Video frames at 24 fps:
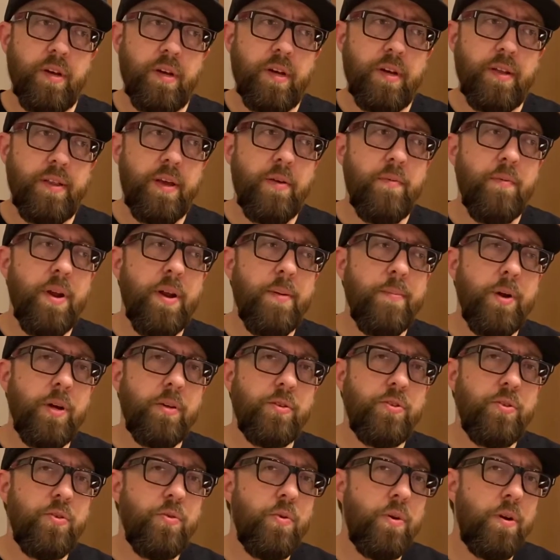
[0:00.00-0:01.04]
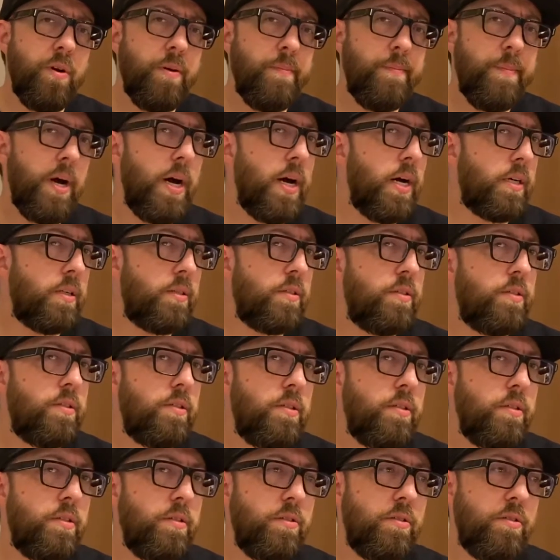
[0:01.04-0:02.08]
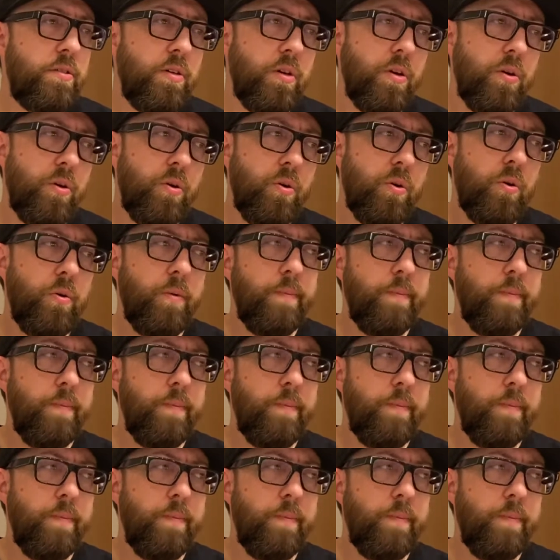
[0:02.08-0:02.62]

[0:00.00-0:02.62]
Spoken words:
They run about 200 bucks, so